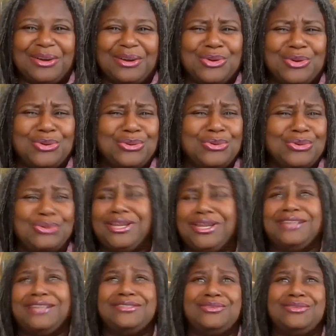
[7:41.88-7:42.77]
who
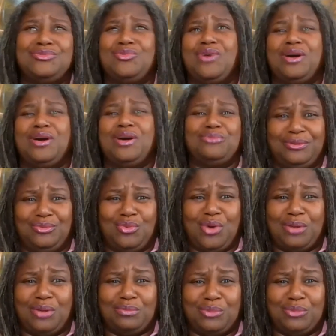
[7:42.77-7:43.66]
doesn't want
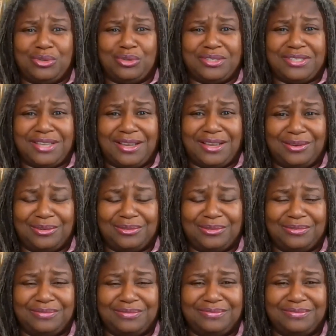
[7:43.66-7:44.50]
one more sale?